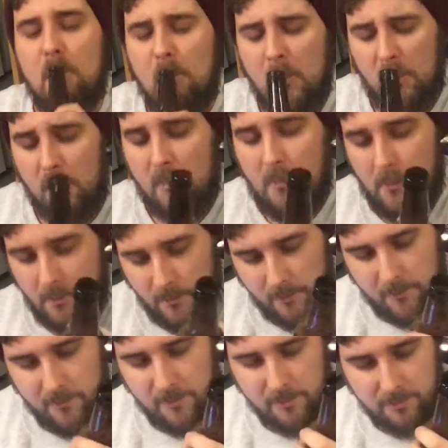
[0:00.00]
Hmm.
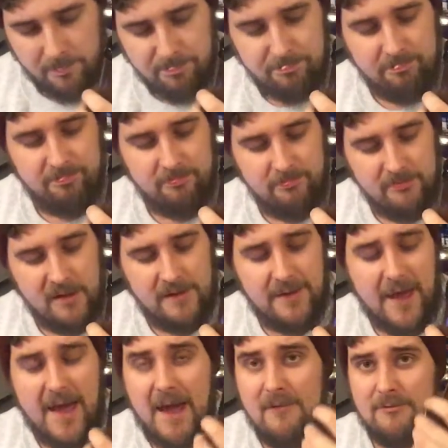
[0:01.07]

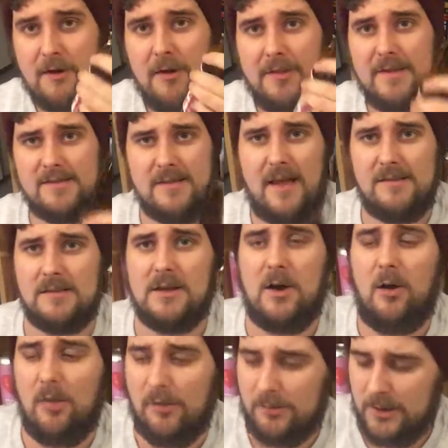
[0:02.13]
Yeah, I've got these nice and
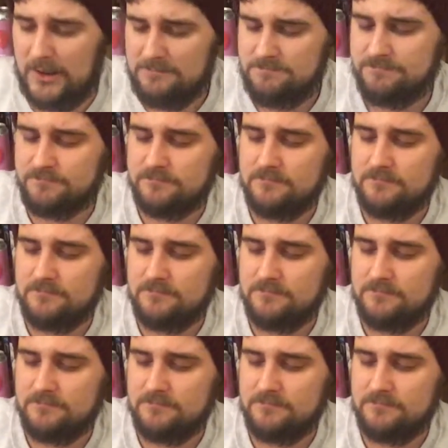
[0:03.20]
cold as well.